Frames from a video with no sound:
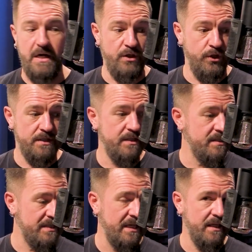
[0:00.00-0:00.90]
I looked at the
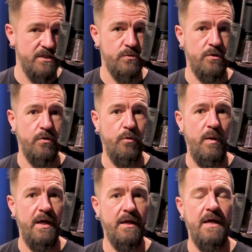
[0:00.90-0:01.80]
set list real
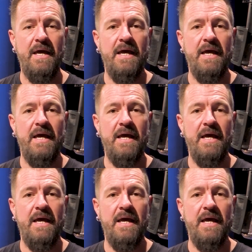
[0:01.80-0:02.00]
quick,